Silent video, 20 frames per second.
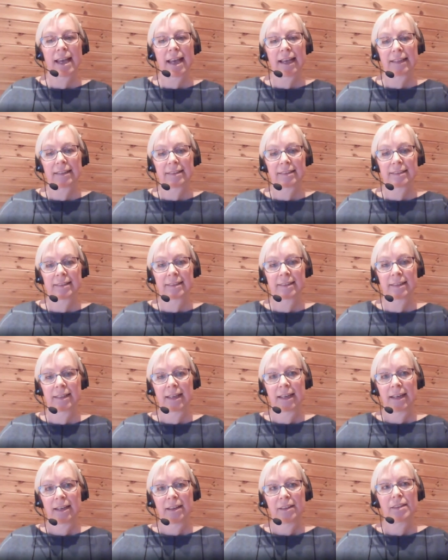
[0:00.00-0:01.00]
as
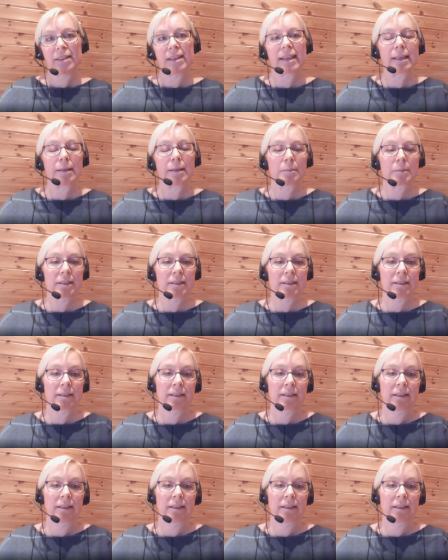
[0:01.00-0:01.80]
themes.